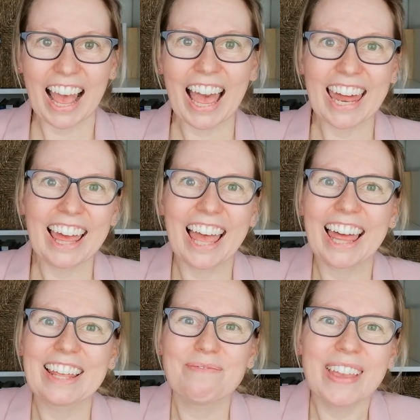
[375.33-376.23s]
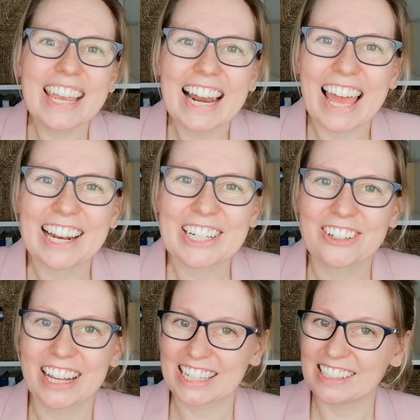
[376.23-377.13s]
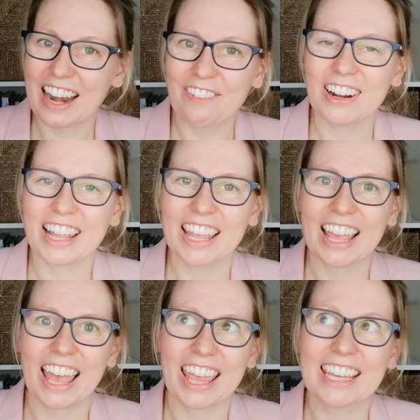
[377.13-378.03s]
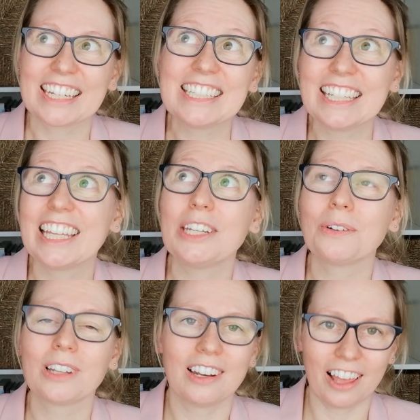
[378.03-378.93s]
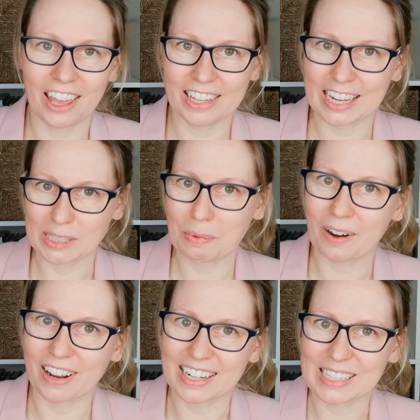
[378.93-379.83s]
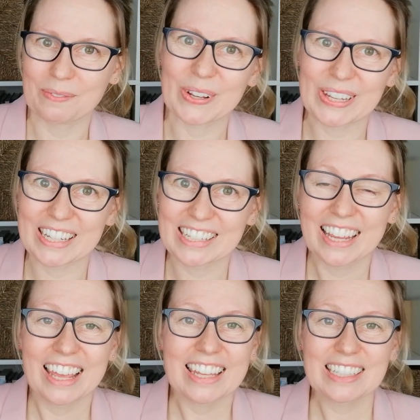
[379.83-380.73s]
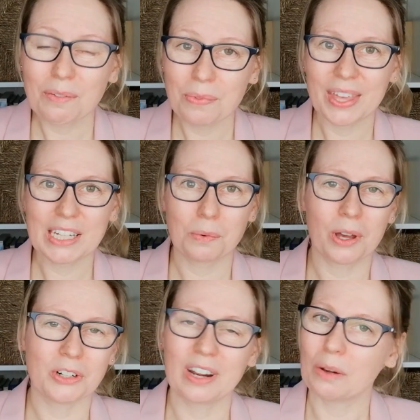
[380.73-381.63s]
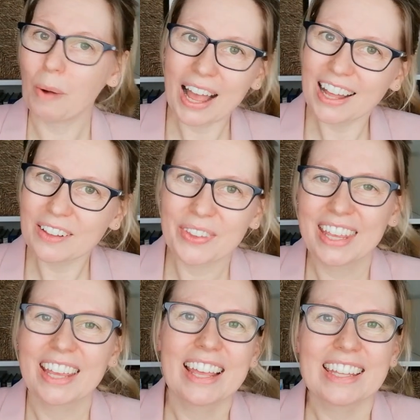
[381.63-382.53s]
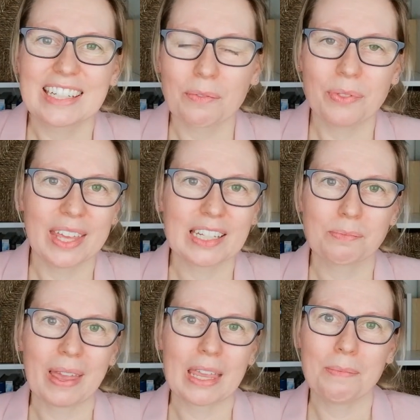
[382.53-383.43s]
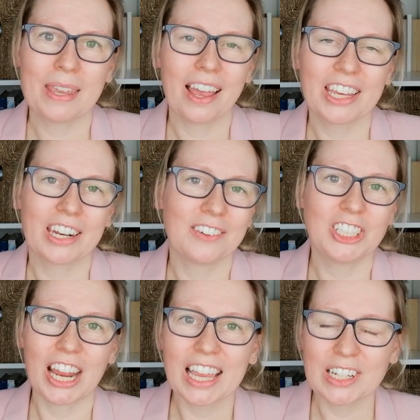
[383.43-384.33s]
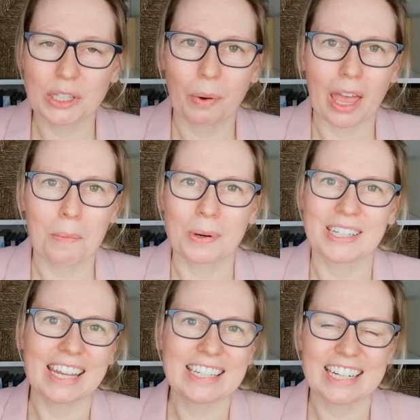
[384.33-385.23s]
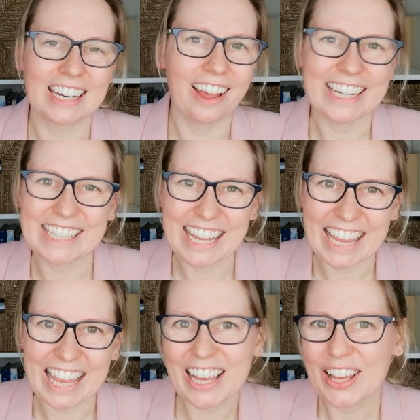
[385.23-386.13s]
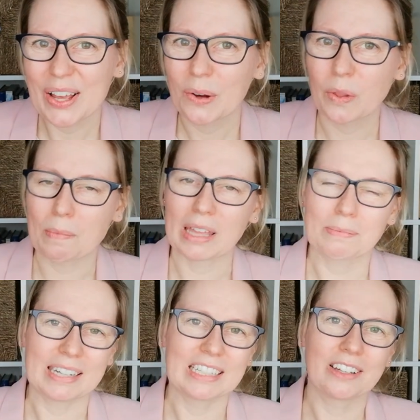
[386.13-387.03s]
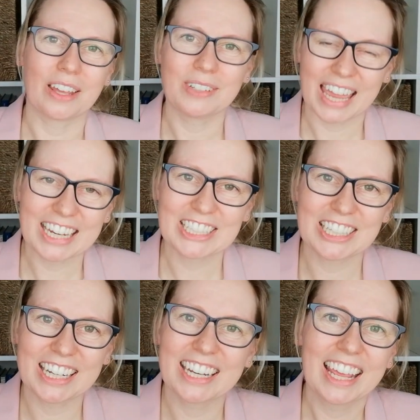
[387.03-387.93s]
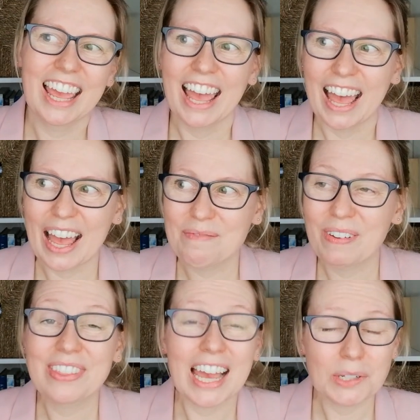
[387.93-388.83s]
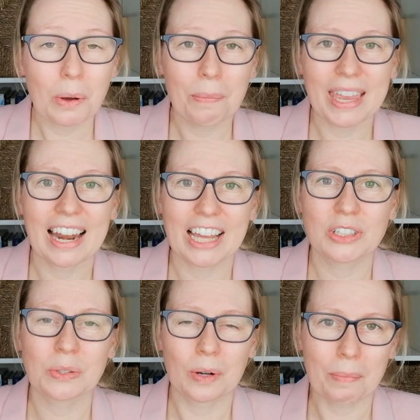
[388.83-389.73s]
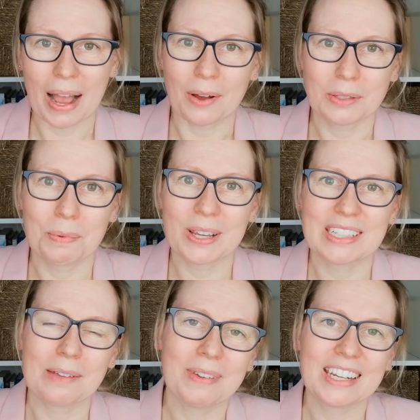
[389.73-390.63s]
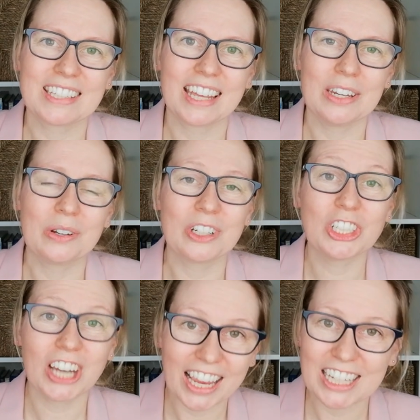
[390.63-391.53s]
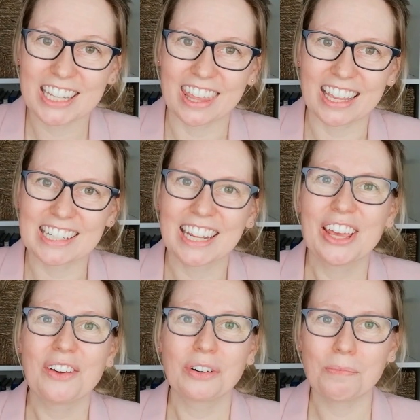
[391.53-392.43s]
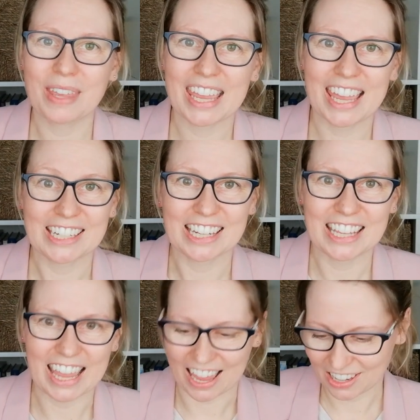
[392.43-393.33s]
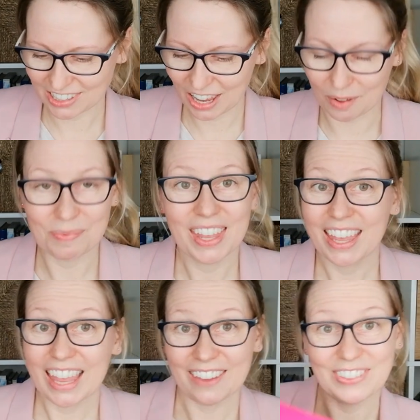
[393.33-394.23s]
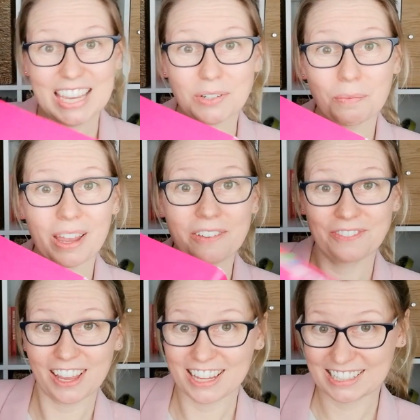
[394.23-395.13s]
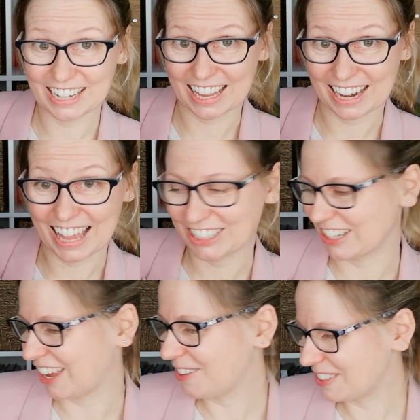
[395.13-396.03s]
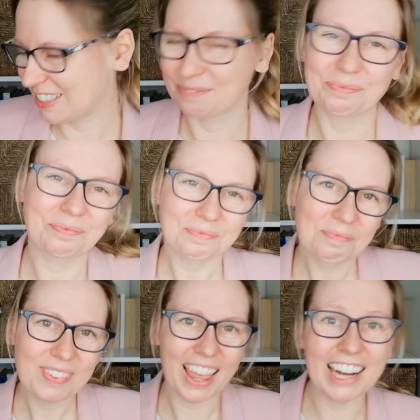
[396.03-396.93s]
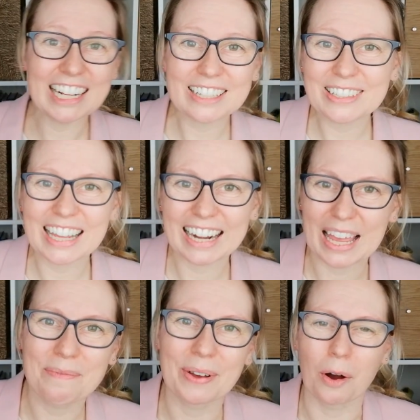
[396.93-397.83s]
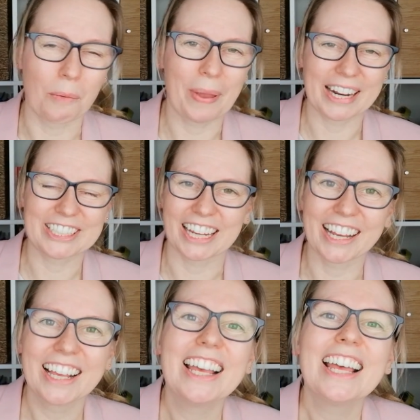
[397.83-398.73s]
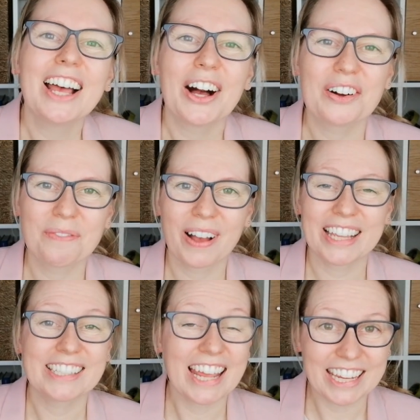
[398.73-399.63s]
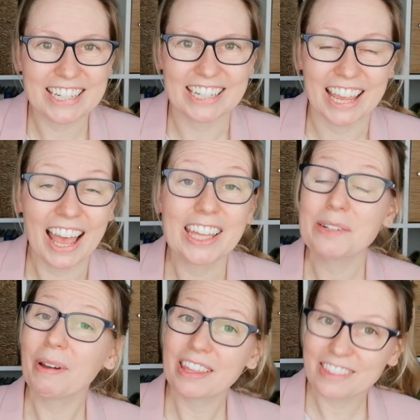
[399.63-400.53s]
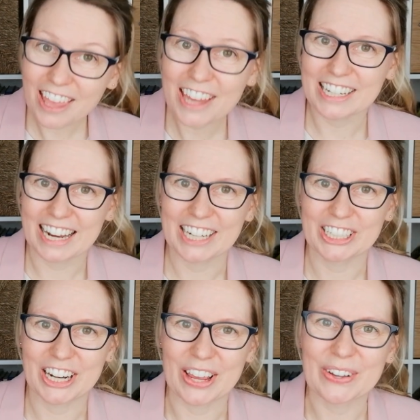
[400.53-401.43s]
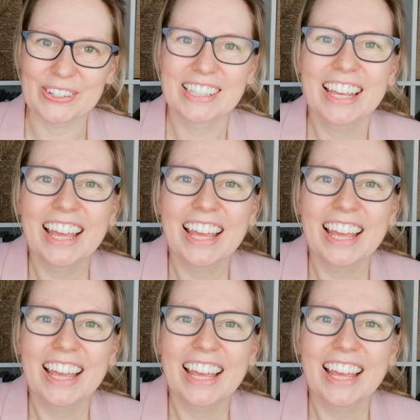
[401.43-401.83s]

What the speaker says: And being a lecturer is definitely a continual learning experience because some things worked really well. Some things maybe I could have changed the way I presented an idea or the mathematical notation. But that's what being a lecturer is all about because it means then you can change things from year to year. So if these were my first year lecture notes, I'll include a clip or a picture of my second year and my third year lecture notes.